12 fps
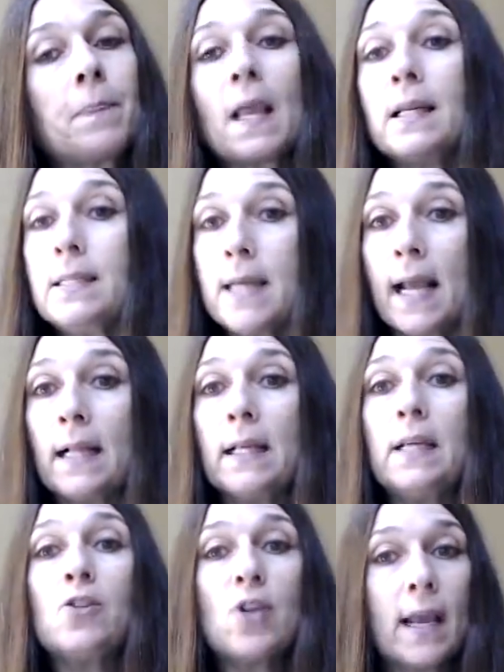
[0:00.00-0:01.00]

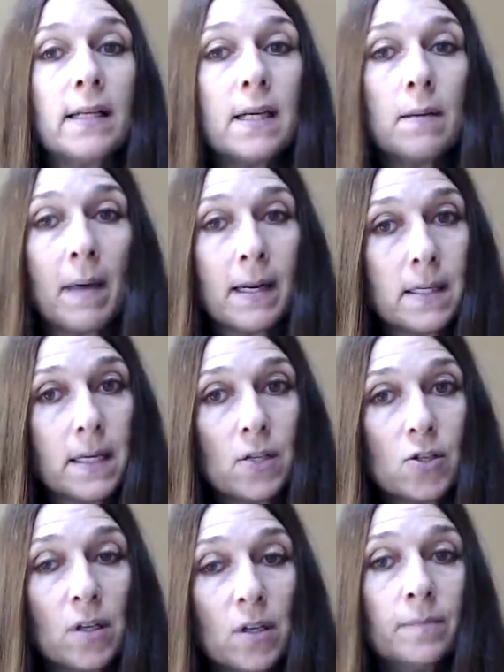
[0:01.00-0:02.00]
daily chanting
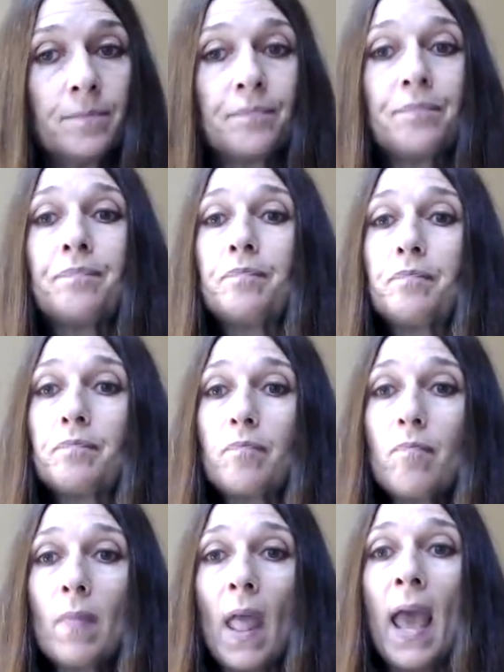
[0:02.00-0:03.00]
meditation
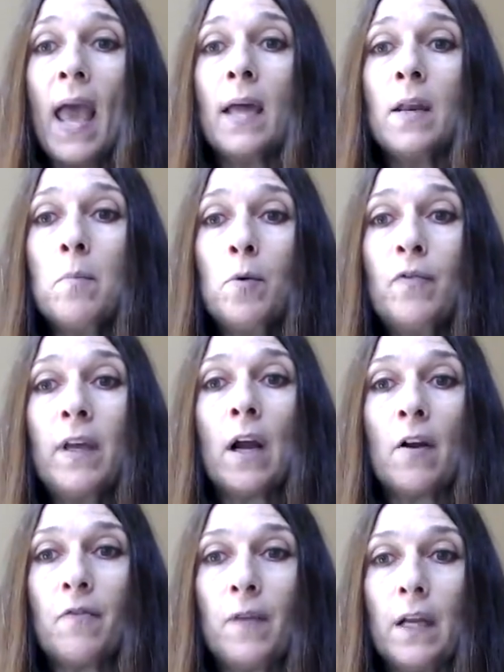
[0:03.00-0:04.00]
and moving
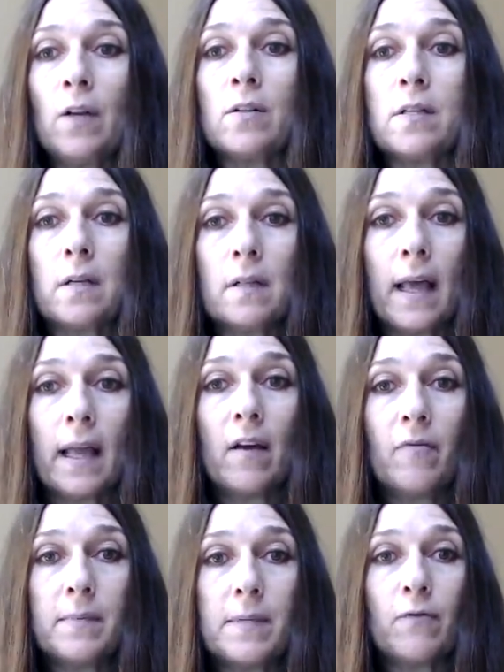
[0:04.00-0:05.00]
our fingers to light
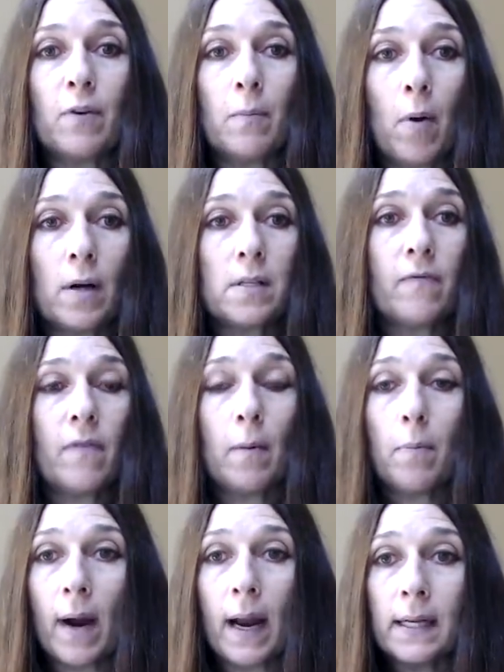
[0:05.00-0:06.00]
up different parts of our
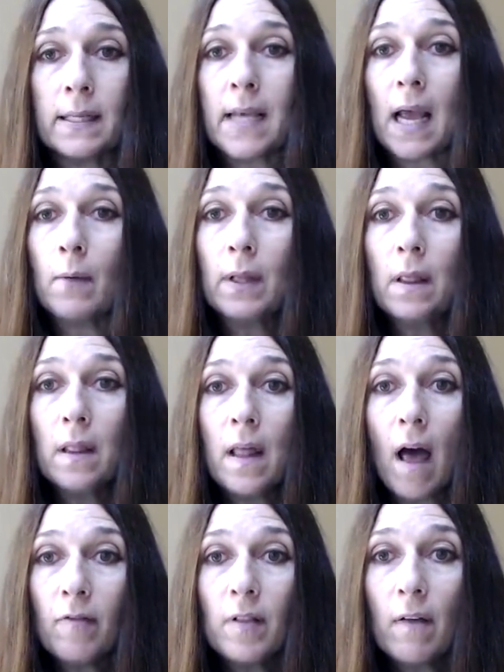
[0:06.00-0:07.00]
brains. I would
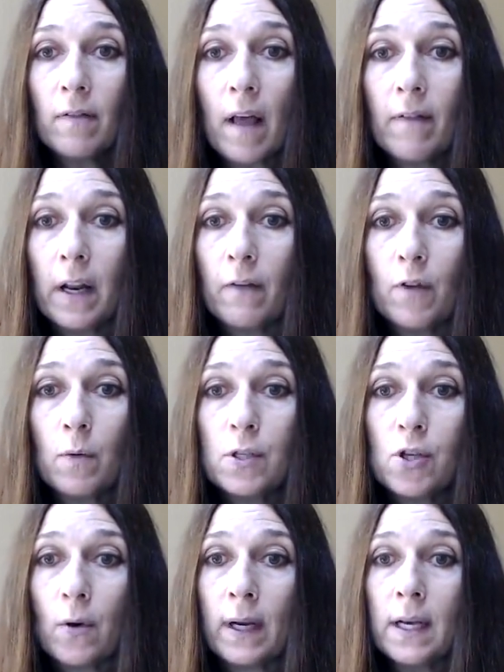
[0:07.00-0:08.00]
love, love, love it if you would
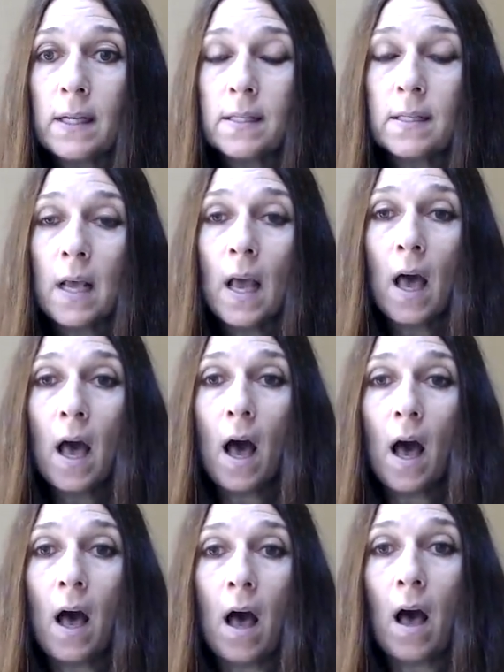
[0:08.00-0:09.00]
join us.
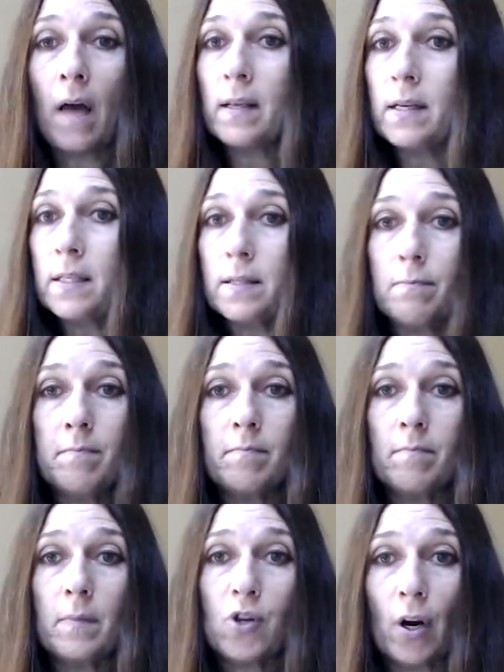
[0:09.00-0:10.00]
Uh, on this
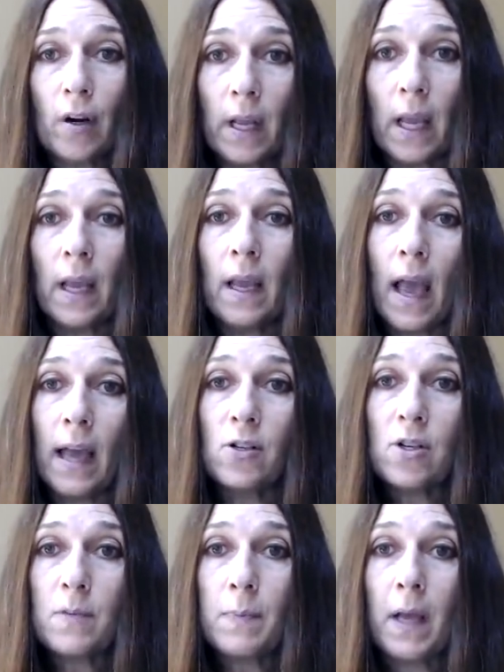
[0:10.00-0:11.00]
journey and
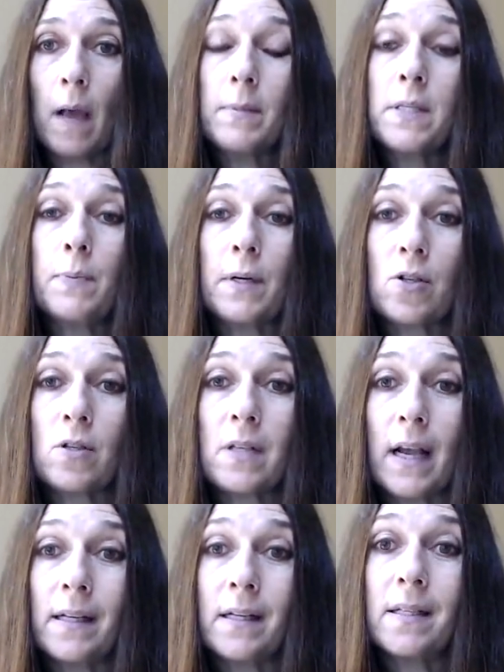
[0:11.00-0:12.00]
just become a spiritual
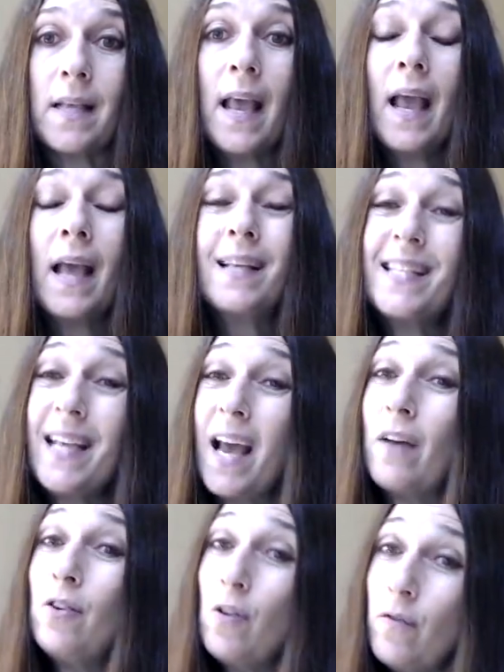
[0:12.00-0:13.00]
scientist and see
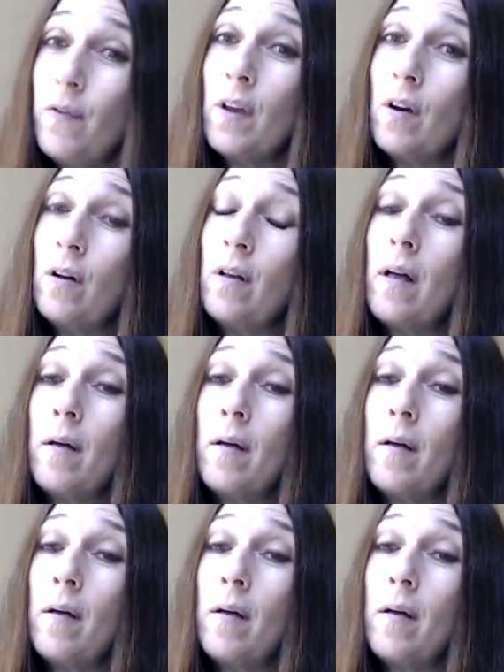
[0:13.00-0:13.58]
how you feel